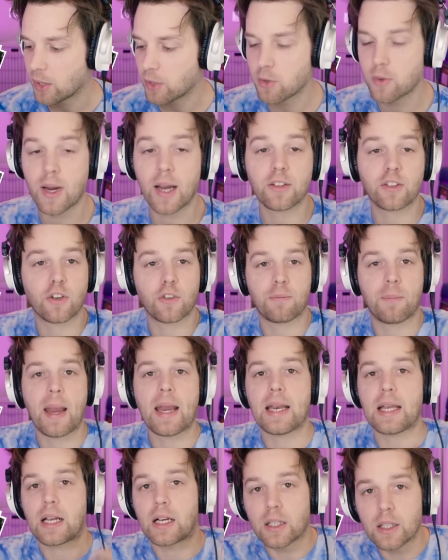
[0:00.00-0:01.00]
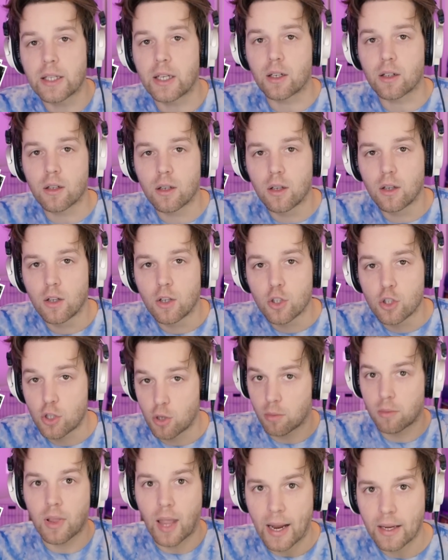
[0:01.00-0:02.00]
Like, you guys have made it clear
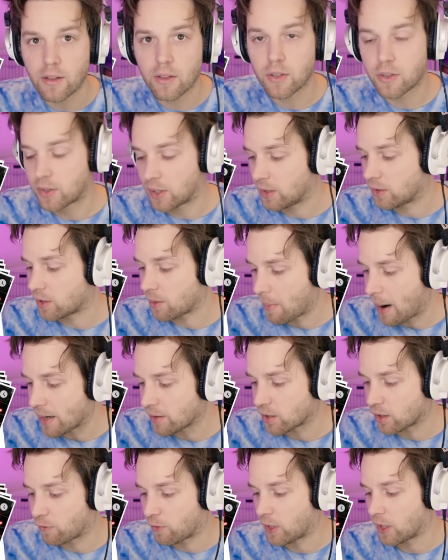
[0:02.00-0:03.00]
you'd like to see some Isaac